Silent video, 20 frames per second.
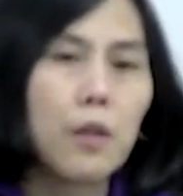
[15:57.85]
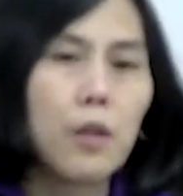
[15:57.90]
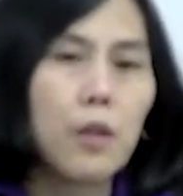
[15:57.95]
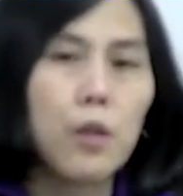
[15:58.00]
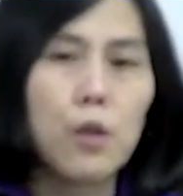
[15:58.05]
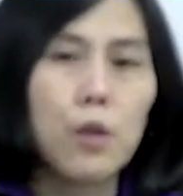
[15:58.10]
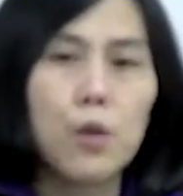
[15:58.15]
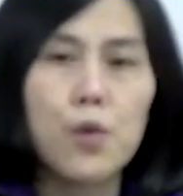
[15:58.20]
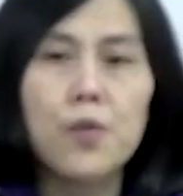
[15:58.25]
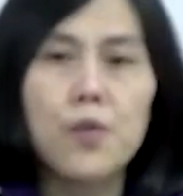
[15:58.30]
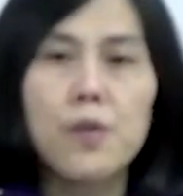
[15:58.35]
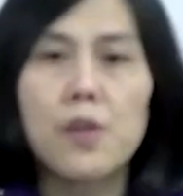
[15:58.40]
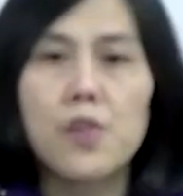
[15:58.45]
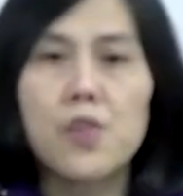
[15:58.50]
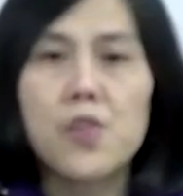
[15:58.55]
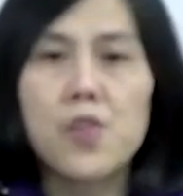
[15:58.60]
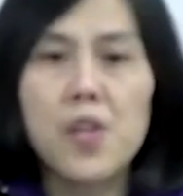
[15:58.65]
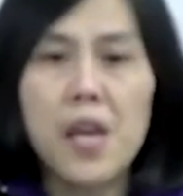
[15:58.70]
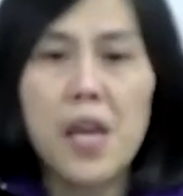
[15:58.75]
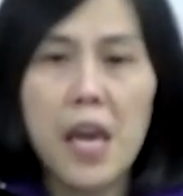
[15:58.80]
use the
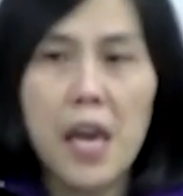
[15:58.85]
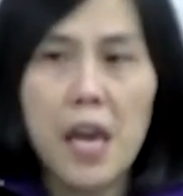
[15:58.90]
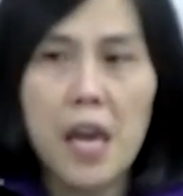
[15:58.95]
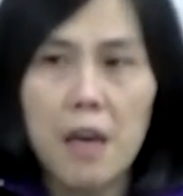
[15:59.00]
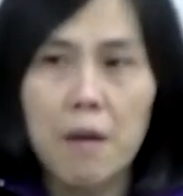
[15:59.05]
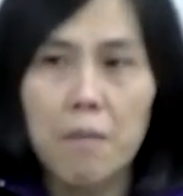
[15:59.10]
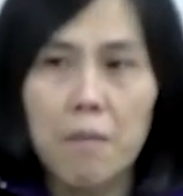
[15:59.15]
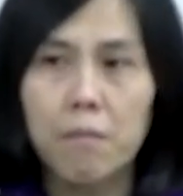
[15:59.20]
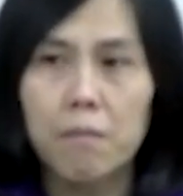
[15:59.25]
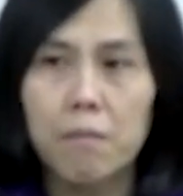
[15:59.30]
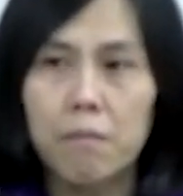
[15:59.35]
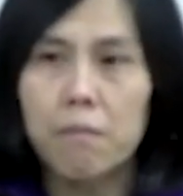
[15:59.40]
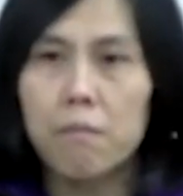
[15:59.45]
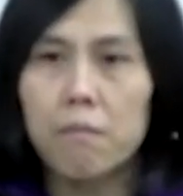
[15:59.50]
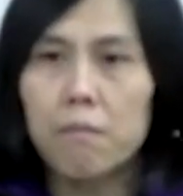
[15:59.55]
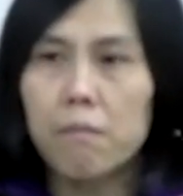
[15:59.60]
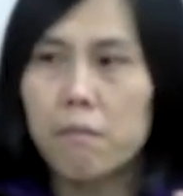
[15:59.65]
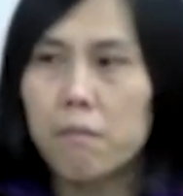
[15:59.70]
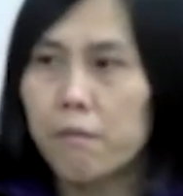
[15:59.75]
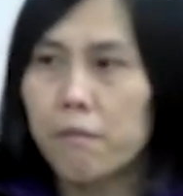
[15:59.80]
same
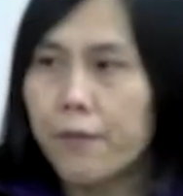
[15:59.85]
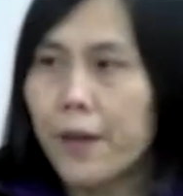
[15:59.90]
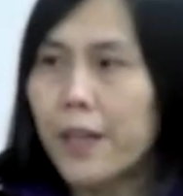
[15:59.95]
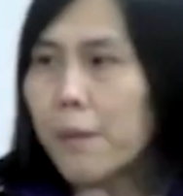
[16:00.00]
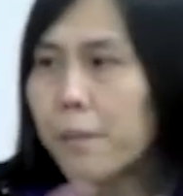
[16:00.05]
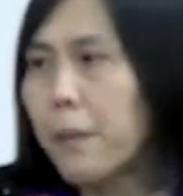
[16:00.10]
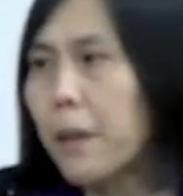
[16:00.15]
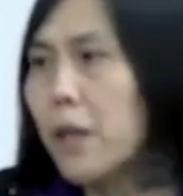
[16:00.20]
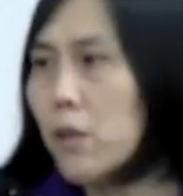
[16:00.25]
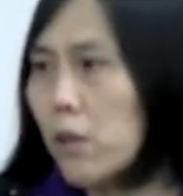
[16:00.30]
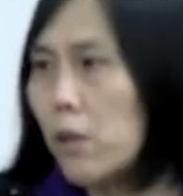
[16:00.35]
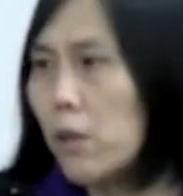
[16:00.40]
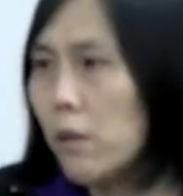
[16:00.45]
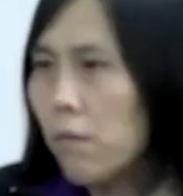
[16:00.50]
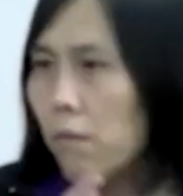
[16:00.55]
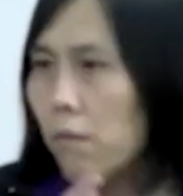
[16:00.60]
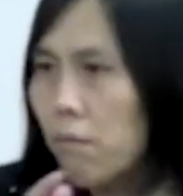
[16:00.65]
fundamental